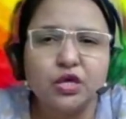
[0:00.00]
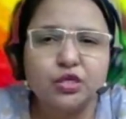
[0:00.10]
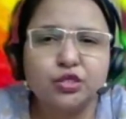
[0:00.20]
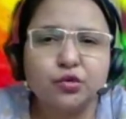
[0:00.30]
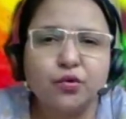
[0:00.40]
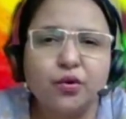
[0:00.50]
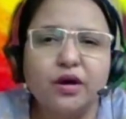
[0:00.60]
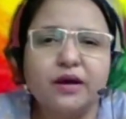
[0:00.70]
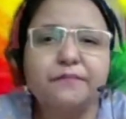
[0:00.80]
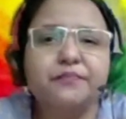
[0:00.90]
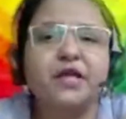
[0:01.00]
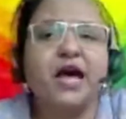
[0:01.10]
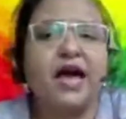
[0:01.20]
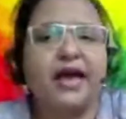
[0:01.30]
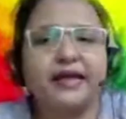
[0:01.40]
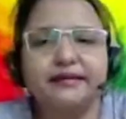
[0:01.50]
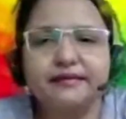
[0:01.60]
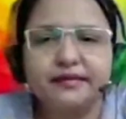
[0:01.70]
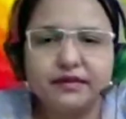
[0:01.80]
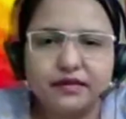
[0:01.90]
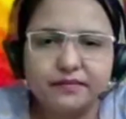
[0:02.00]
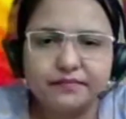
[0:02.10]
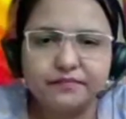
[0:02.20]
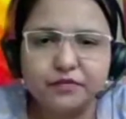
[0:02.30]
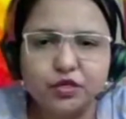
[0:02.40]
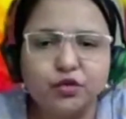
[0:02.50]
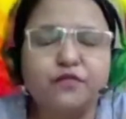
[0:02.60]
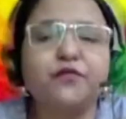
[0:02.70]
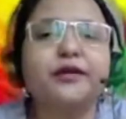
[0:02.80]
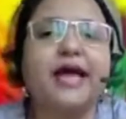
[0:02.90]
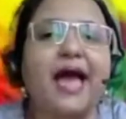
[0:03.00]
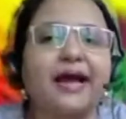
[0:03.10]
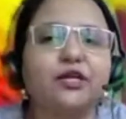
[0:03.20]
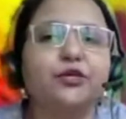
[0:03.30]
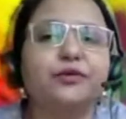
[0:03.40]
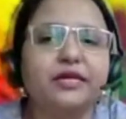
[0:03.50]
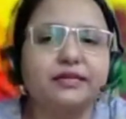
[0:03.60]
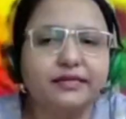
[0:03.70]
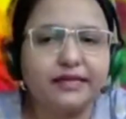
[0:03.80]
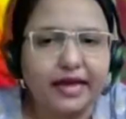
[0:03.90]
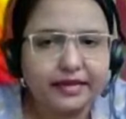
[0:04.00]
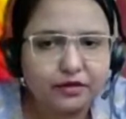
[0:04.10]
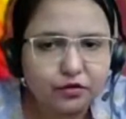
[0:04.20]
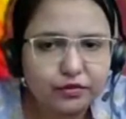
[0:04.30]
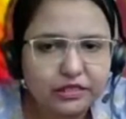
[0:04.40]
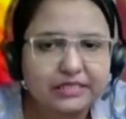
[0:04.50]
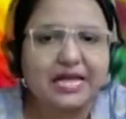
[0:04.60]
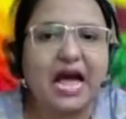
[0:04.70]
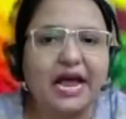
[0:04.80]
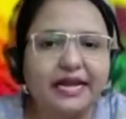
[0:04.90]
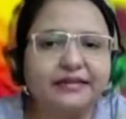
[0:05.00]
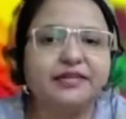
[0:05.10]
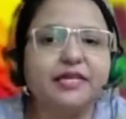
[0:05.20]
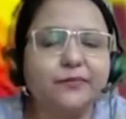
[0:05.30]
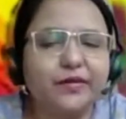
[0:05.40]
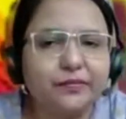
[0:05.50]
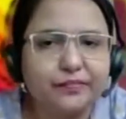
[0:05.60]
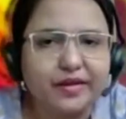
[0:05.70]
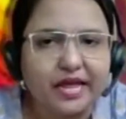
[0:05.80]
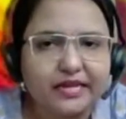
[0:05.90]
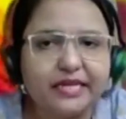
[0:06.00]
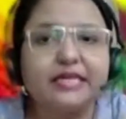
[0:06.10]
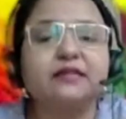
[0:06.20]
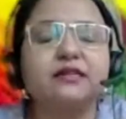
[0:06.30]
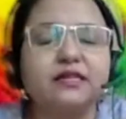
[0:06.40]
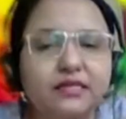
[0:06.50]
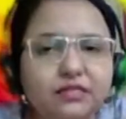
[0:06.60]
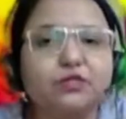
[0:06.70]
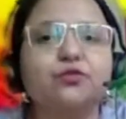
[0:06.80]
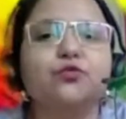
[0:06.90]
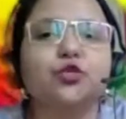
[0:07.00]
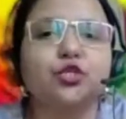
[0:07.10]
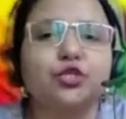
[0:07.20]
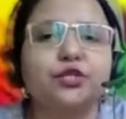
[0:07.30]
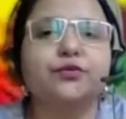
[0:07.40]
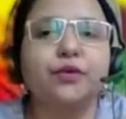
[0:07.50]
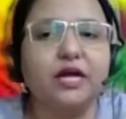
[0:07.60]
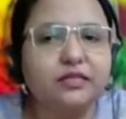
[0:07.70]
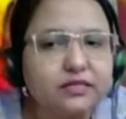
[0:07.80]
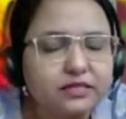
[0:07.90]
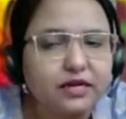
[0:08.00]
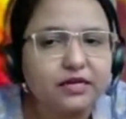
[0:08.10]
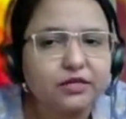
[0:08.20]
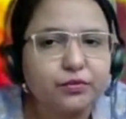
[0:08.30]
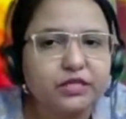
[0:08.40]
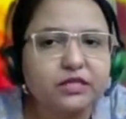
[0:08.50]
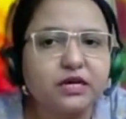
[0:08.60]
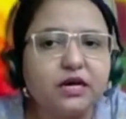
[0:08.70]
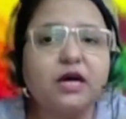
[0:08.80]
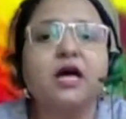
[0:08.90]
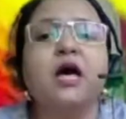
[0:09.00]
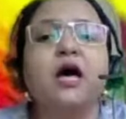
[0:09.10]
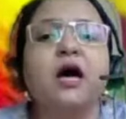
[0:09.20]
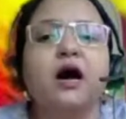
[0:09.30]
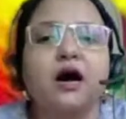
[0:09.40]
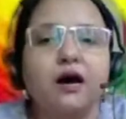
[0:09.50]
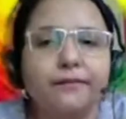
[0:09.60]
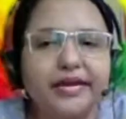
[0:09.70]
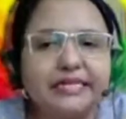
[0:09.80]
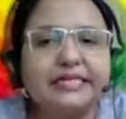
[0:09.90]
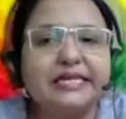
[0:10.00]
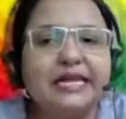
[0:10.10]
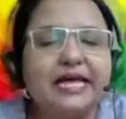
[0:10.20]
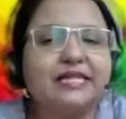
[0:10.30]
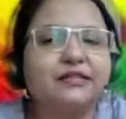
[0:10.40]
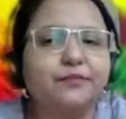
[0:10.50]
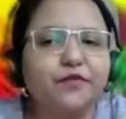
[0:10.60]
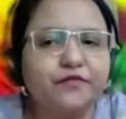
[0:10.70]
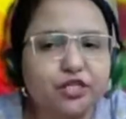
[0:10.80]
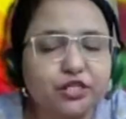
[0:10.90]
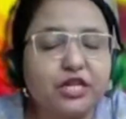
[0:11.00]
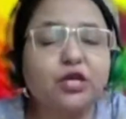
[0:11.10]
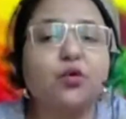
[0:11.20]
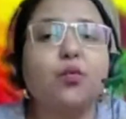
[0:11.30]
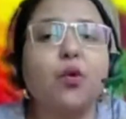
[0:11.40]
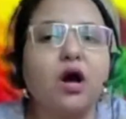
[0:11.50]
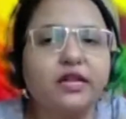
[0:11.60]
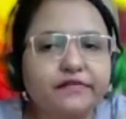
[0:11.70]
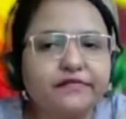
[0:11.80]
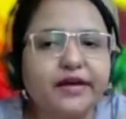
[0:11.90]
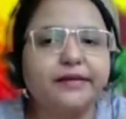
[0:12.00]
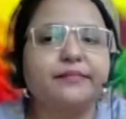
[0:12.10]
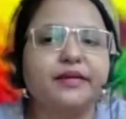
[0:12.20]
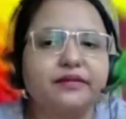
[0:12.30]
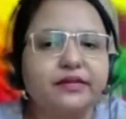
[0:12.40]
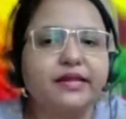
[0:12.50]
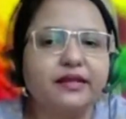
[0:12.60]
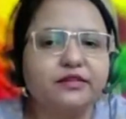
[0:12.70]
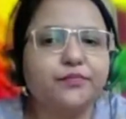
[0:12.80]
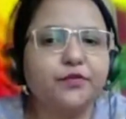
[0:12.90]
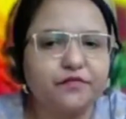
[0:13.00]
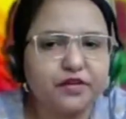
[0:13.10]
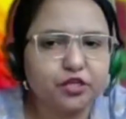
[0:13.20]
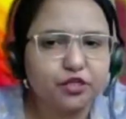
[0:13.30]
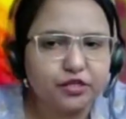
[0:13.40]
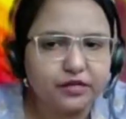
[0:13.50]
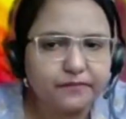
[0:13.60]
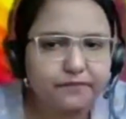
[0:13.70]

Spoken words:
So, and for accurate diagnosis and treatment planning, it is crucial to consult with a mental health professional, qualified mental health professional.